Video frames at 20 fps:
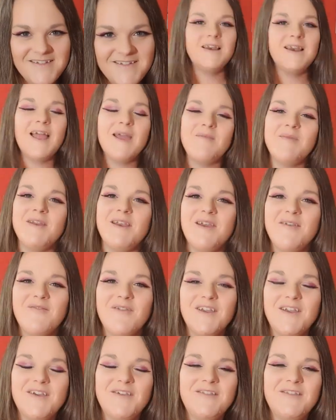Let me know
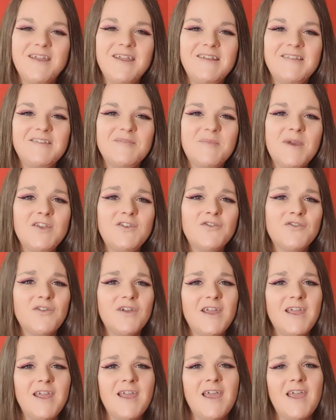what you think to my
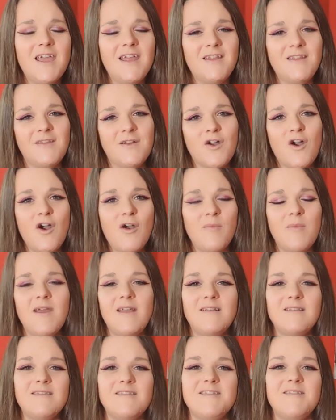tree in the
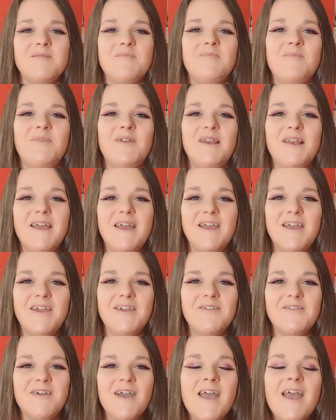comments
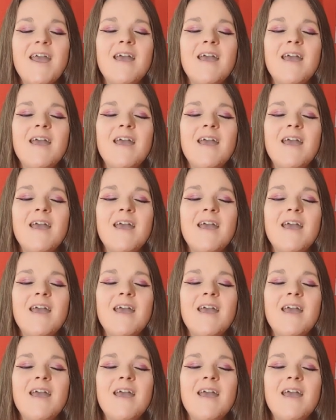below.